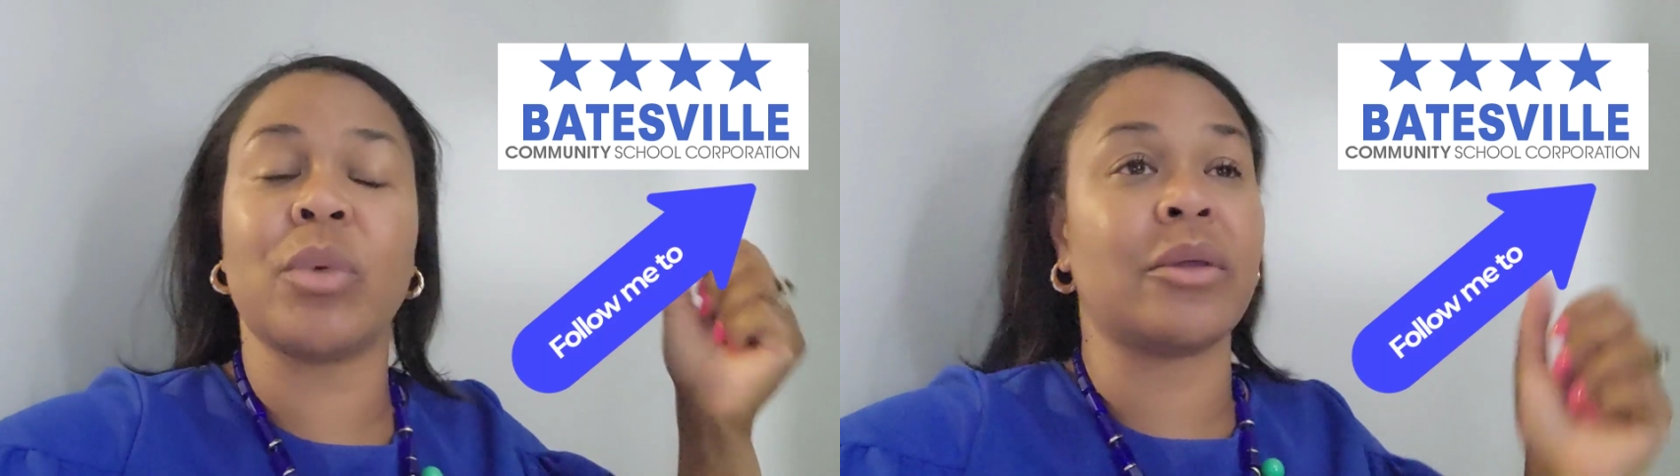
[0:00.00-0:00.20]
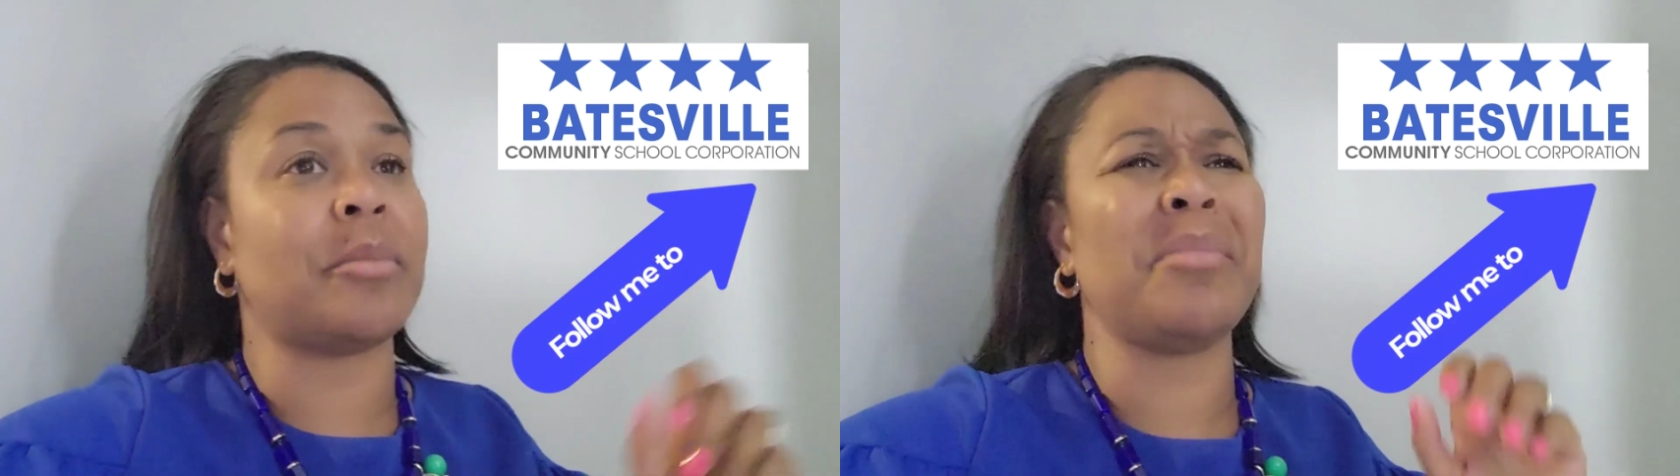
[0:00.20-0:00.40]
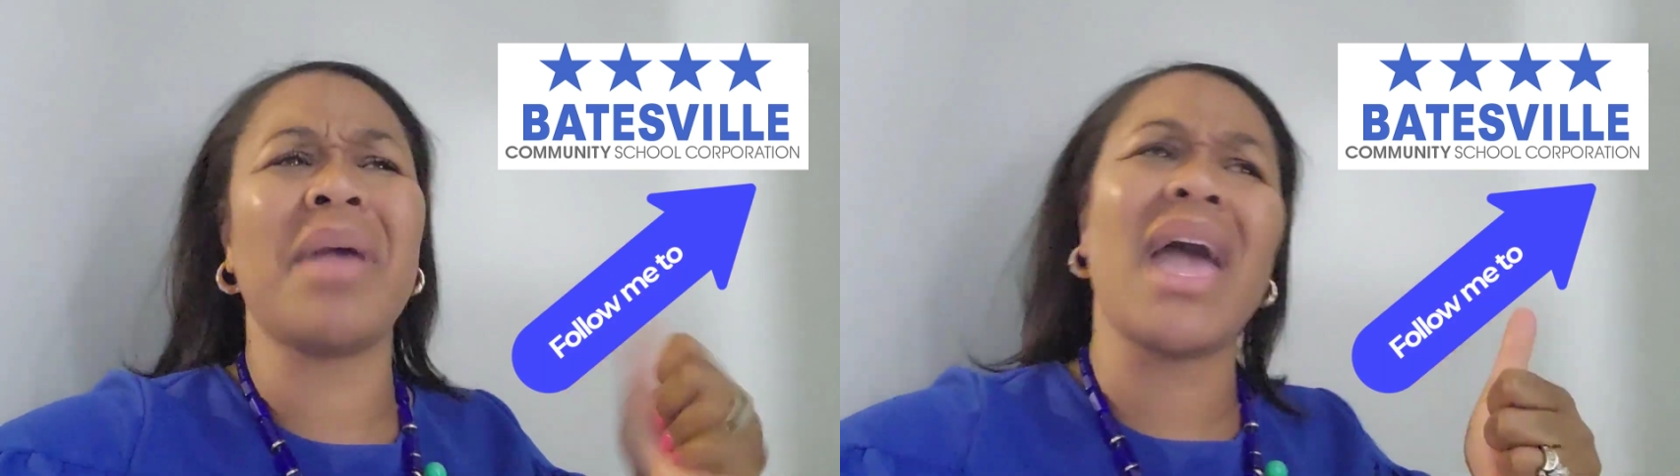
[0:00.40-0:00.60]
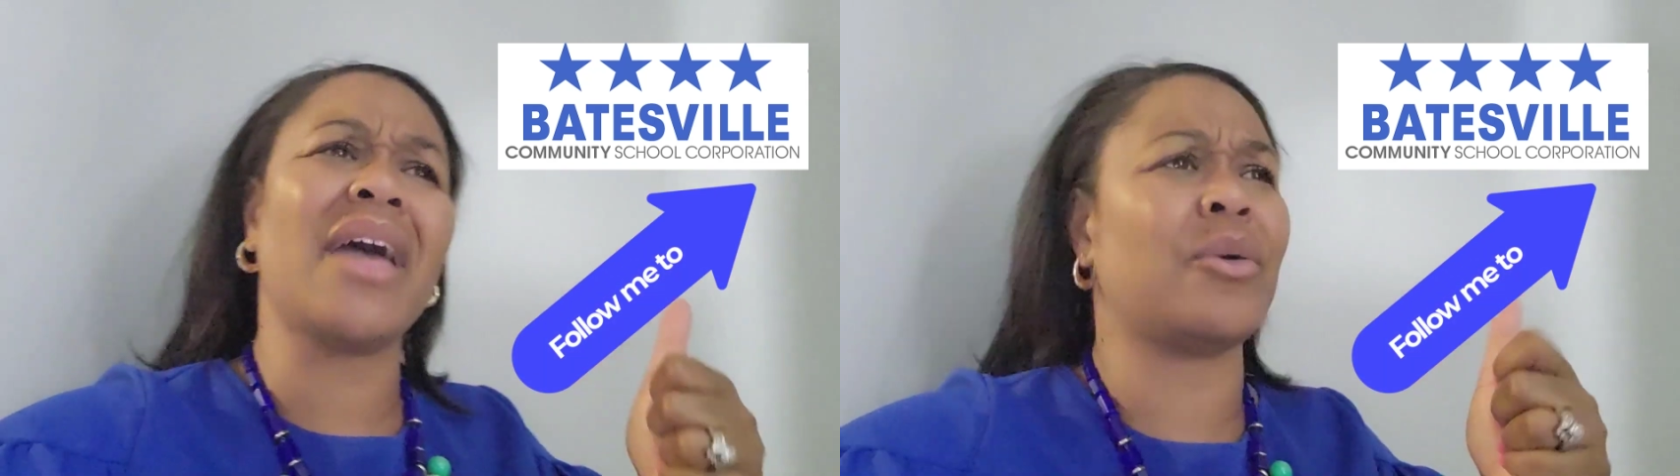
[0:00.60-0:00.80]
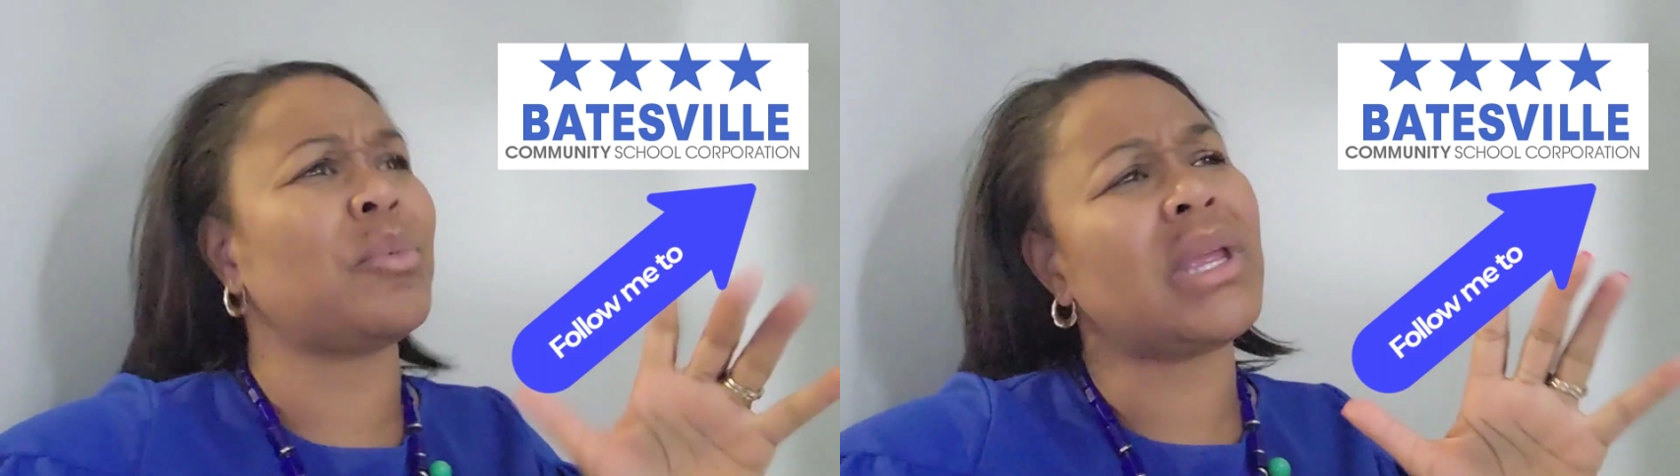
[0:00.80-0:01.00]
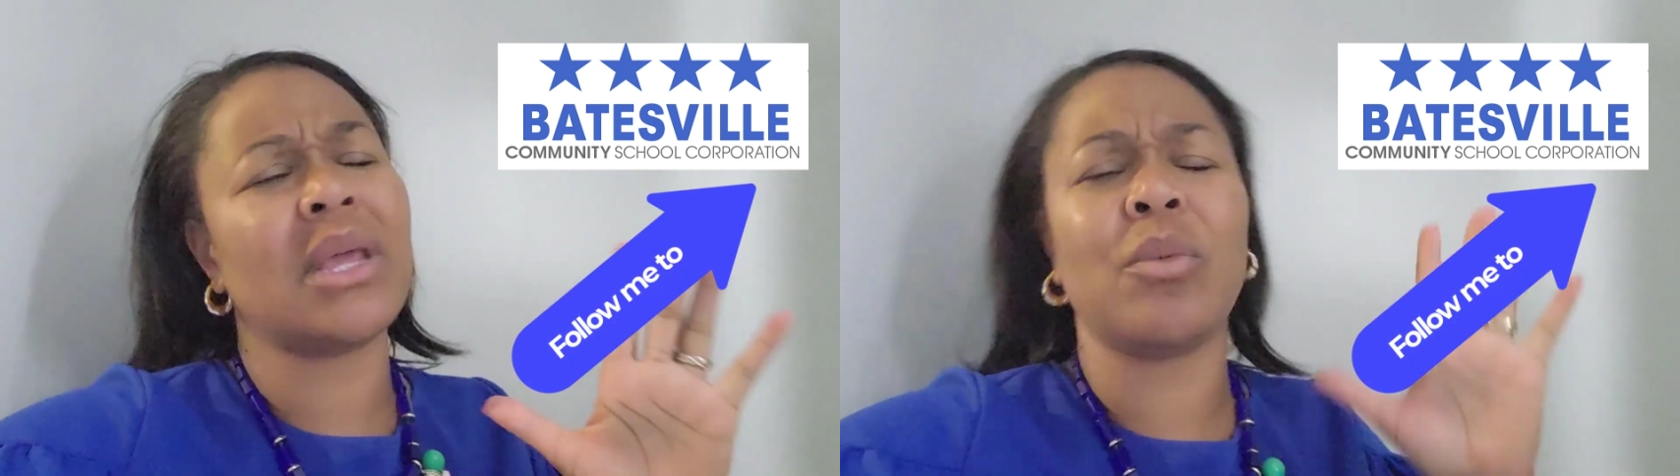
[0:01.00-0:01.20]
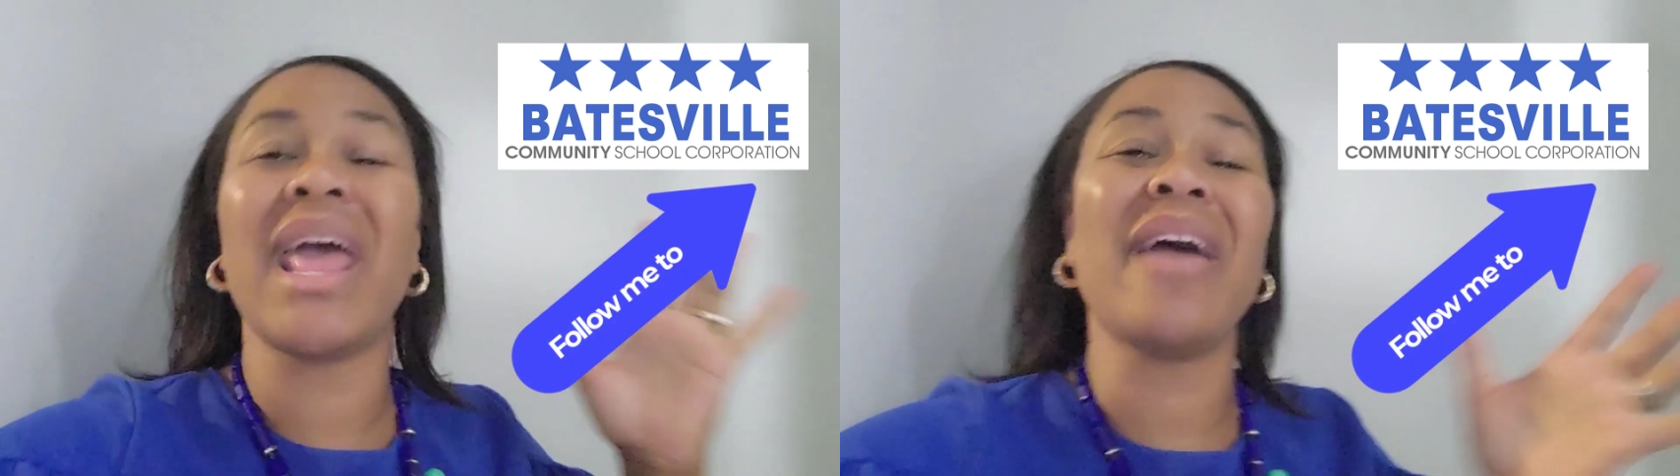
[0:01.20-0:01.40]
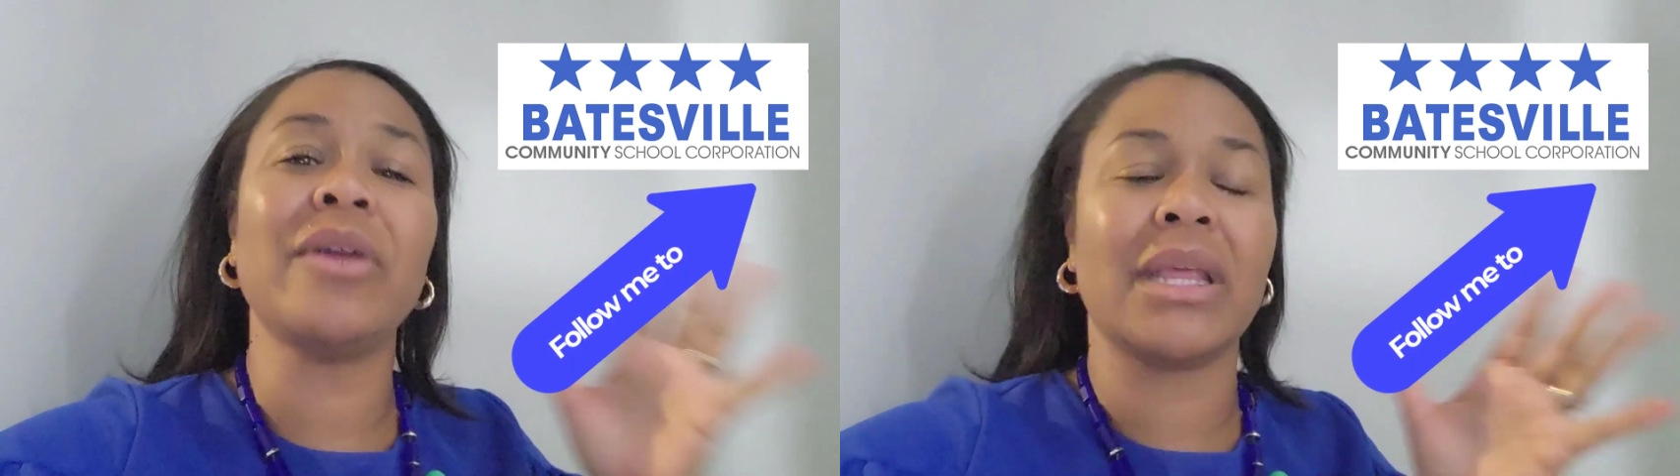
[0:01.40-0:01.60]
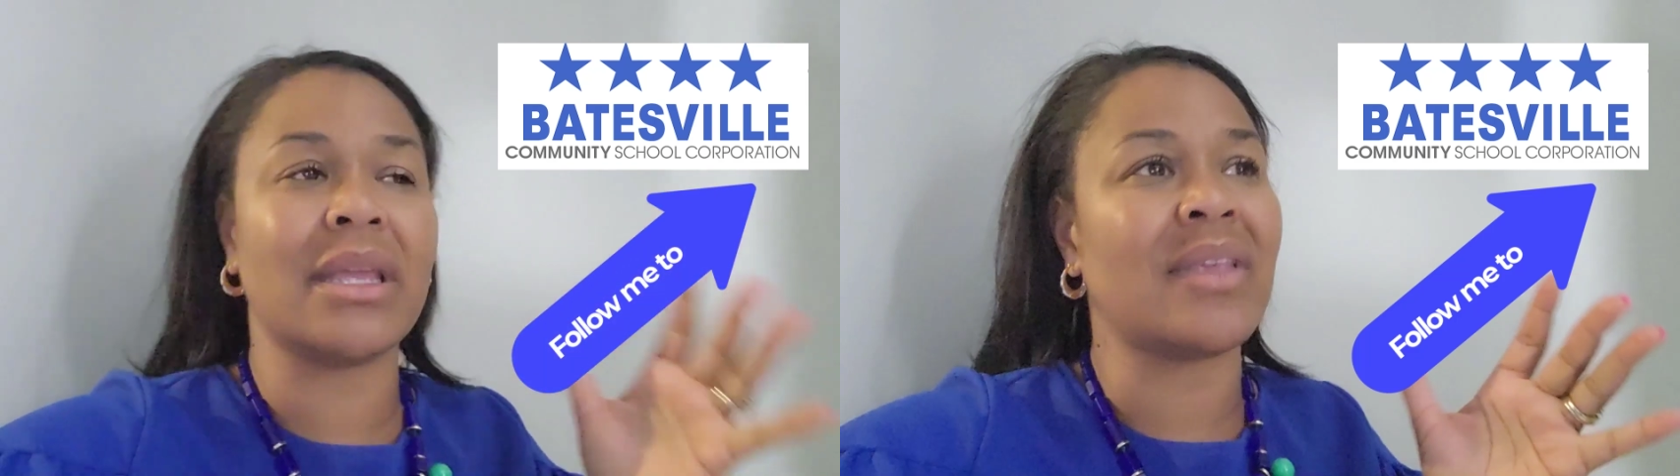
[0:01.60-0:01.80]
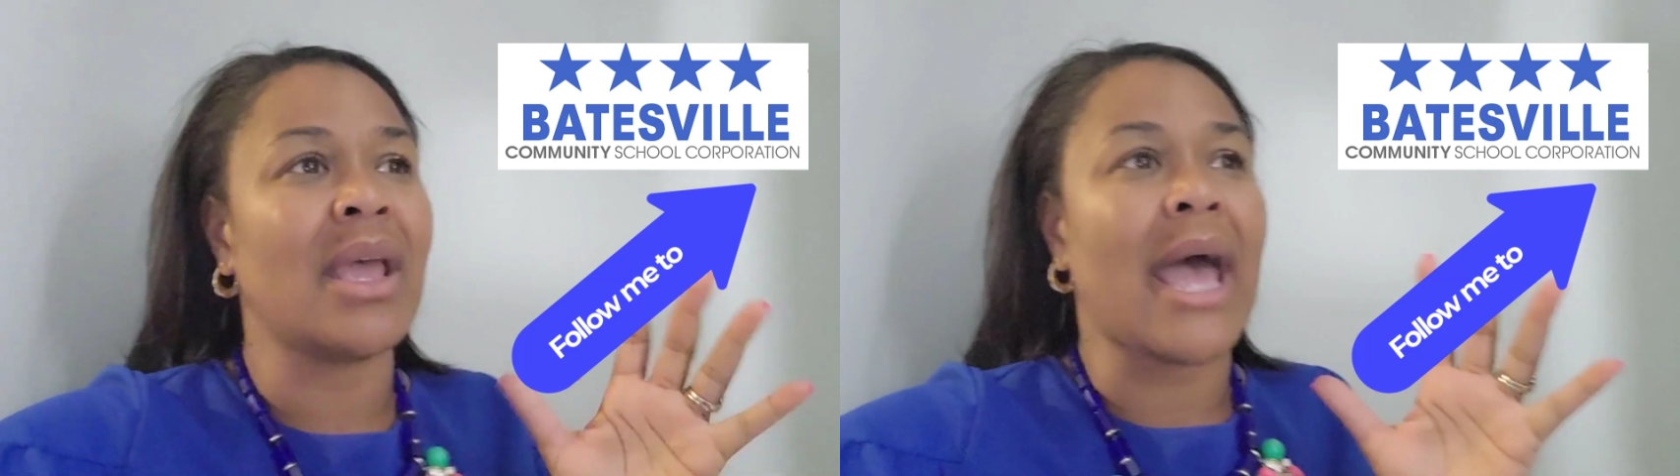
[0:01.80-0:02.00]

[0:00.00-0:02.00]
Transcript: whether it be math or reading, whatever it is.